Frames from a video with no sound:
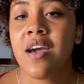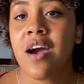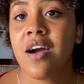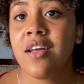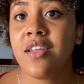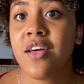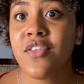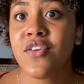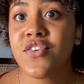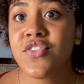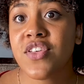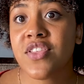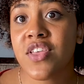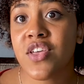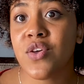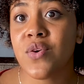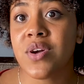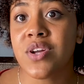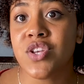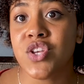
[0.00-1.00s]
Another thing
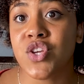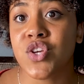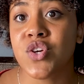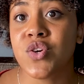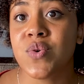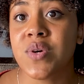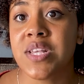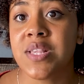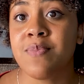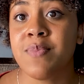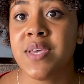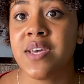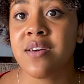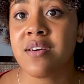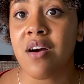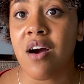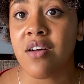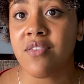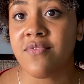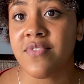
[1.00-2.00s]
that you can do is be a
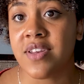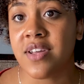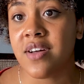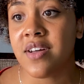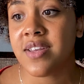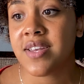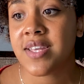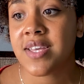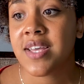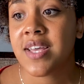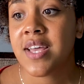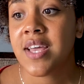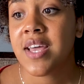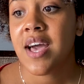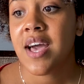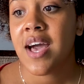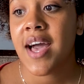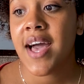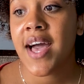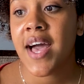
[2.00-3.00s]
confidant.
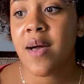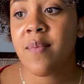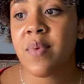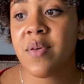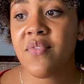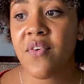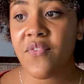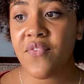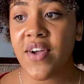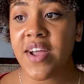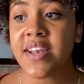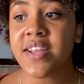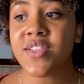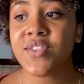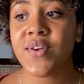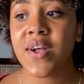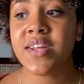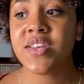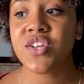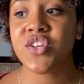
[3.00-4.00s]
If a friend
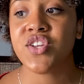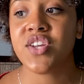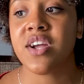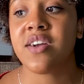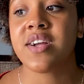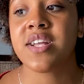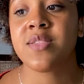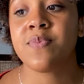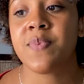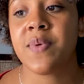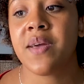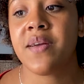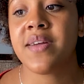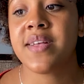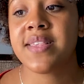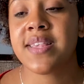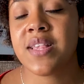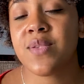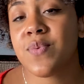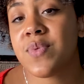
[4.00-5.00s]
is trying to share
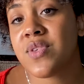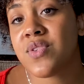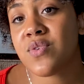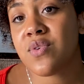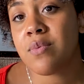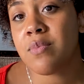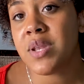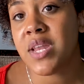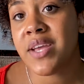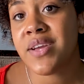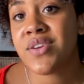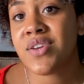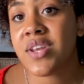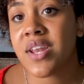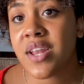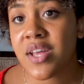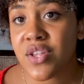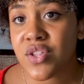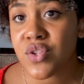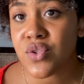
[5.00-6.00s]
experiences with discrimination
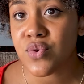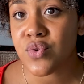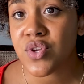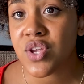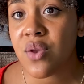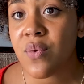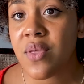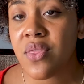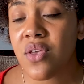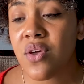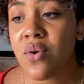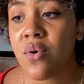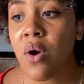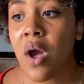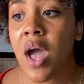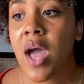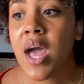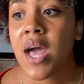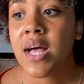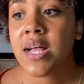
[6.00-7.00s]
and exclusion with you,
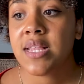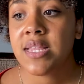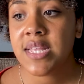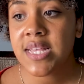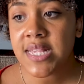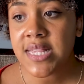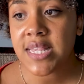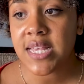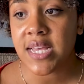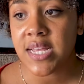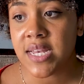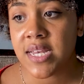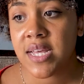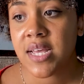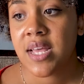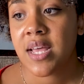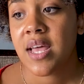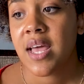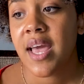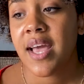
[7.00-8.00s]
listen
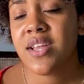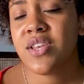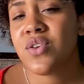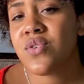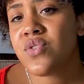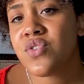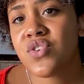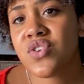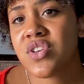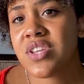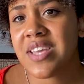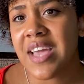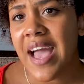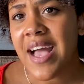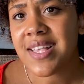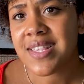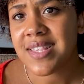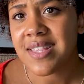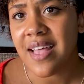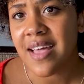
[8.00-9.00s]
and don't
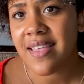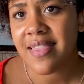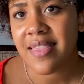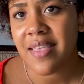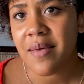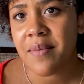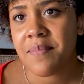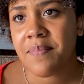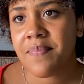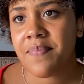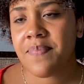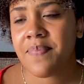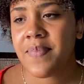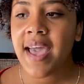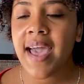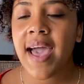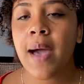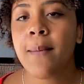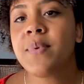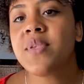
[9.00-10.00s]
gaslight them.
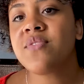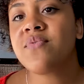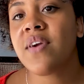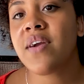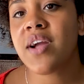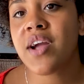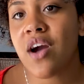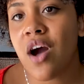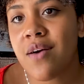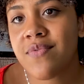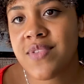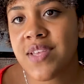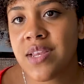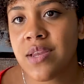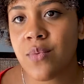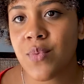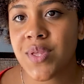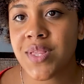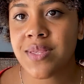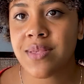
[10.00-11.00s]
It happens very often
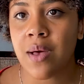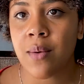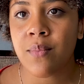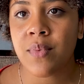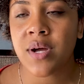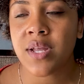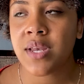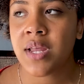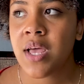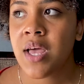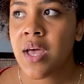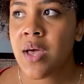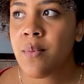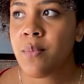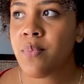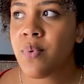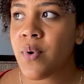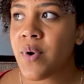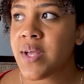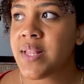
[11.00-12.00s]
that when someone
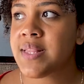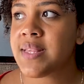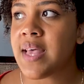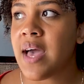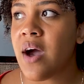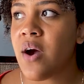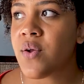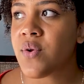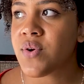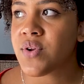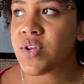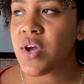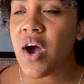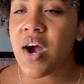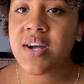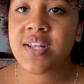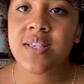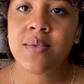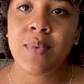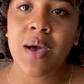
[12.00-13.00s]
points out or
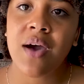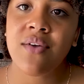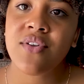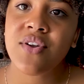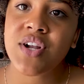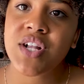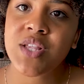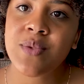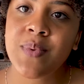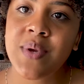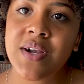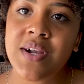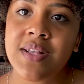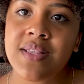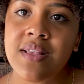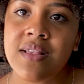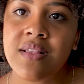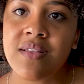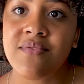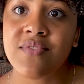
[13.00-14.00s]
talks about their
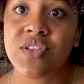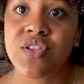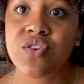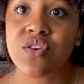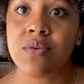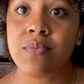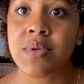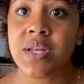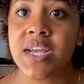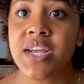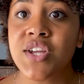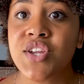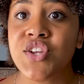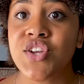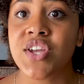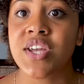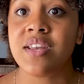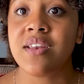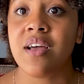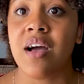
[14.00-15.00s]
experiences of
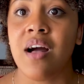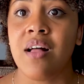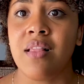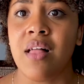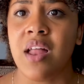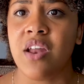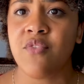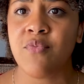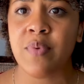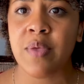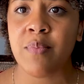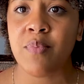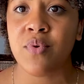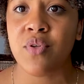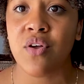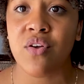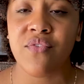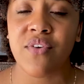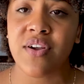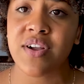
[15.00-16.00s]
discrimination, a lot of
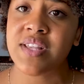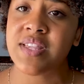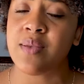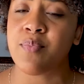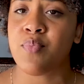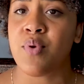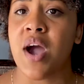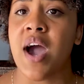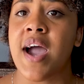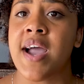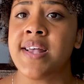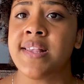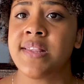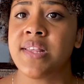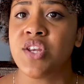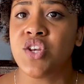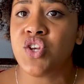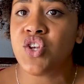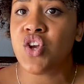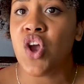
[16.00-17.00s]
people are very
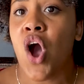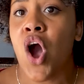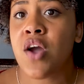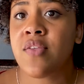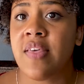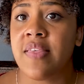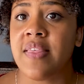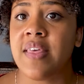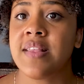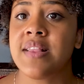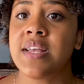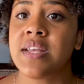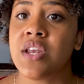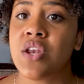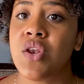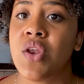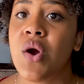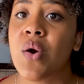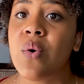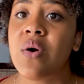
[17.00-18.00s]
surprised and shocked that they
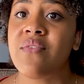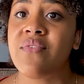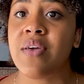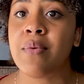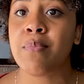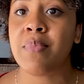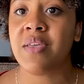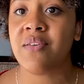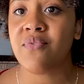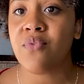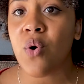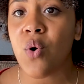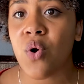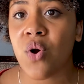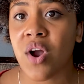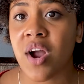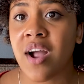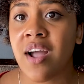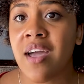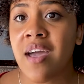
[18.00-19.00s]
didn't know of it
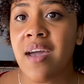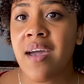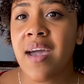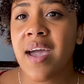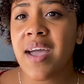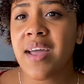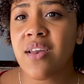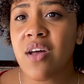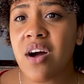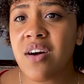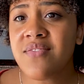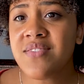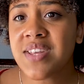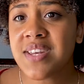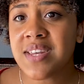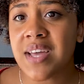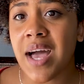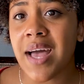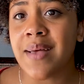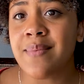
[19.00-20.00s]
before, and
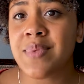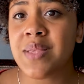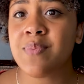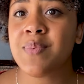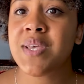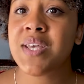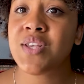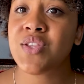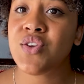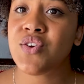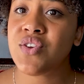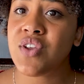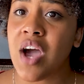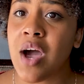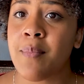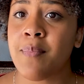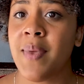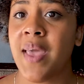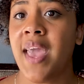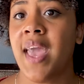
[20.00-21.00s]
oftentimes because you're
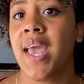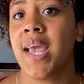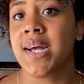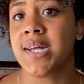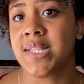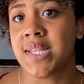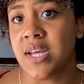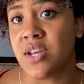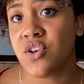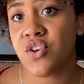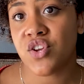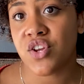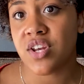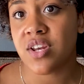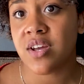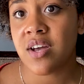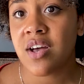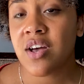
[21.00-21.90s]
not paying attention.